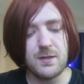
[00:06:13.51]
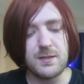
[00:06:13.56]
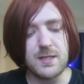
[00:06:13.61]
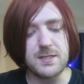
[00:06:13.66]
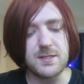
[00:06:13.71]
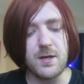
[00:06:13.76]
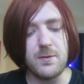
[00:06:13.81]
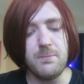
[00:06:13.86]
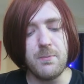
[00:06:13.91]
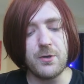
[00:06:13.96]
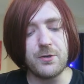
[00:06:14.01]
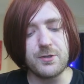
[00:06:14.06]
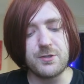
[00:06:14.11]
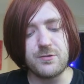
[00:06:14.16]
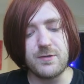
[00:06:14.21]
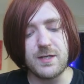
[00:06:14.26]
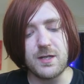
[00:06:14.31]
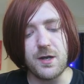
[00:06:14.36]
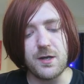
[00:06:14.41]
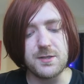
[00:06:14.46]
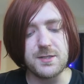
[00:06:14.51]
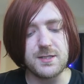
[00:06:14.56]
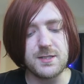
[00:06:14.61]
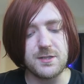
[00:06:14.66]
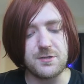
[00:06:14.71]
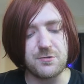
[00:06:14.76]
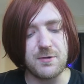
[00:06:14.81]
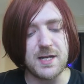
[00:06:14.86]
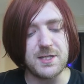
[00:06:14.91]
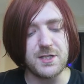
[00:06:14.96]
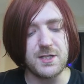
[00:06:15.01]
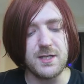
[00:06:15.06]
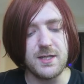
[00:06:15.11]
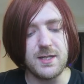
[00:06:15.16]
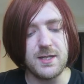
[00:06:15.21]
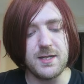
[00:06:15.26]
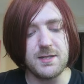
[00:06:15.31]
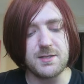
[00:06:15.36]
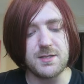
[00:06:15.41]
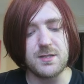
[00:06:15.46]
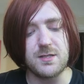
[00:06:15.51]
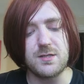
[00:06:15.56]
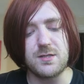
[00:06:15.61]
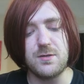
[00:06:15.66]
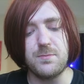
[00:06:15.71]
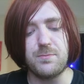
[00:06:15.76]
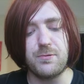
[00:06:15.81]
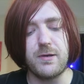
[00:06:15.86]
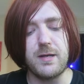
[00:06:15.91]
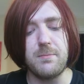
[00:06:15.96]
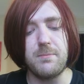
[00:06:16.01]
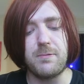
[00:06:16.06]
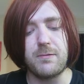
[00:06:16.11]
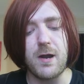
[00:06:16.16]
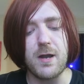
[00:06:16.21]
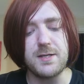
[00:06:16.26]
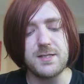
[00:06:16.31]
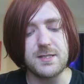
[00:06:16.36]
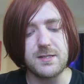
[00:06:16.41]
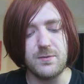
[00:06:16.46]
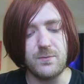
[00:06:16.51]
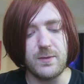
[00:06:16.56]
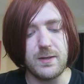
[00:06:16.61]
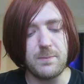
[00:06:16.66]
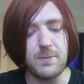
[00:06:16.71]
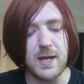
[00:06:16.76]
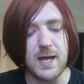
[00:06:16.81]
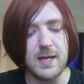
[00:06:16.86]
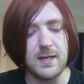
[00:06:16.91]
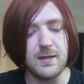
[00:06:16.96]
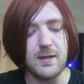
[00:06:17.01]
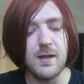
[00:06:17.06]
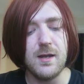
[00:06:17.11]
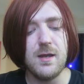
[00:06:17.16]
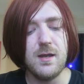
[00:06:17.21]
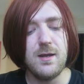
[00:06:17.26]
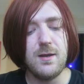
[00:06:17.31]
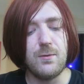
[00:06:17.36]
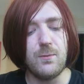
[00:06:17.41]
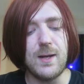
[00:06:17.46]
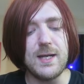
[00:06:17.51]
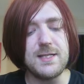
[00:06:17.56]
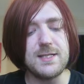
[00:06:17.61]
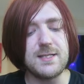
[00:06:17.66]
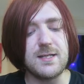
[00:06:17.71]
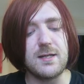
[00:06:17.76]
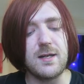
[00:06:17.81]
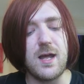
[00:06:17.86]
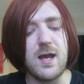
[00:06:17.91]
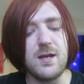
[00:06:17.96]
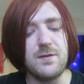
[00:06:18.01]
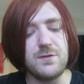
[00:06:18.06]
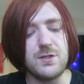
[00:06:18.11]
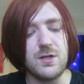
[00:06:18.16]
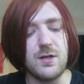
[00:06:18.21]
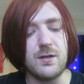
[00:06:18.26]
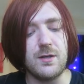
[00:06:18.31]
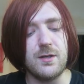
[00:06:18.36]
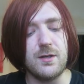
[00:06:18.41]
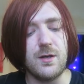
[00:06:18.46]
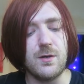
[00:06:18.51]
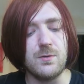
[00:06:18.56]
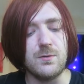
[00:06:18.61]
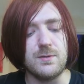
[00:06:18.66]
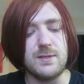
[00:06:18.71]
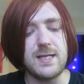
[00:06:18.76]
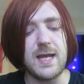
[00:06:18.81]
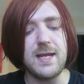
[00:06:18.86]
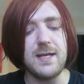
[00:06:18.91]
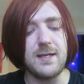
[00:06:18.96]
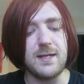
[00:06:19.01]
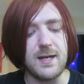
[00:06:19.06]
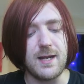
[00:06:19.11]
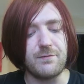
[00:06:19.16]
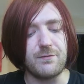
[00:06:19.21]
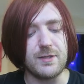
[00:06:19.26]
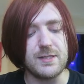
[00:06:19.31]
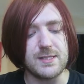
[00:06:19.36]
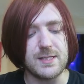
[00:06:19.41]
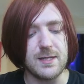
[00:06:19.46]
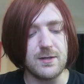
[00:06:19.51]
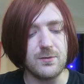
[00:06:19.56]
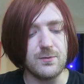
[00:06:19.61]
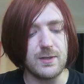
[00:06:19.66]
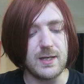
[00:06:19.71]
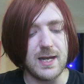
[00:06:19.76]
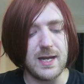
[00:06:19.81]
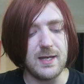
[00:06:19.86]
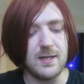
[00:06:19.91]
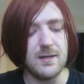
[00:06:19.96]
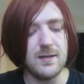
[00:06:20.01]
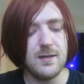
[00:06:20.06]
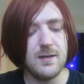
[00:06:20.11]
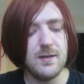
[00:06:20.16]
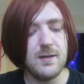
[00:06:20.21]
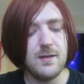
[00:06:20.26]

There's no monetary cost to tragedy, it's the supreme price that we pay. Wasted lives young and old taken every single day.